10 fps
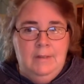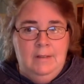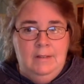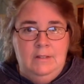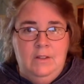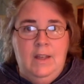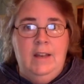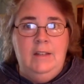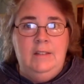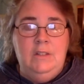So
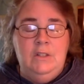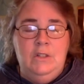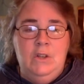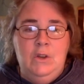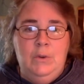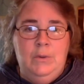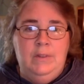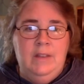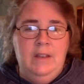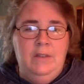that is good to know. That's
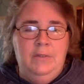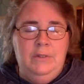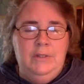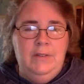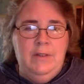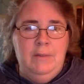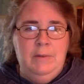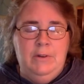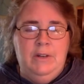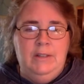kind of the first I've come
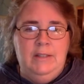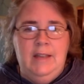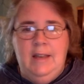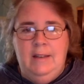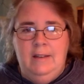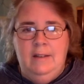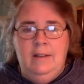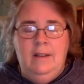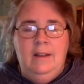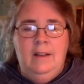across that.
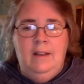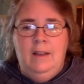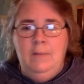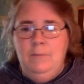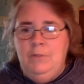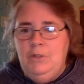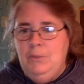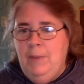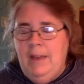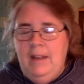I'm sure,
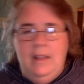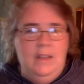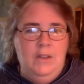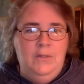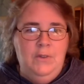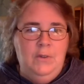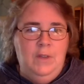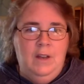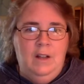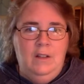Patty, that you've known
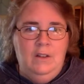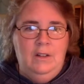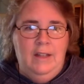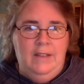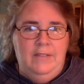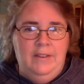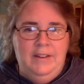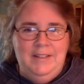that all of your life here.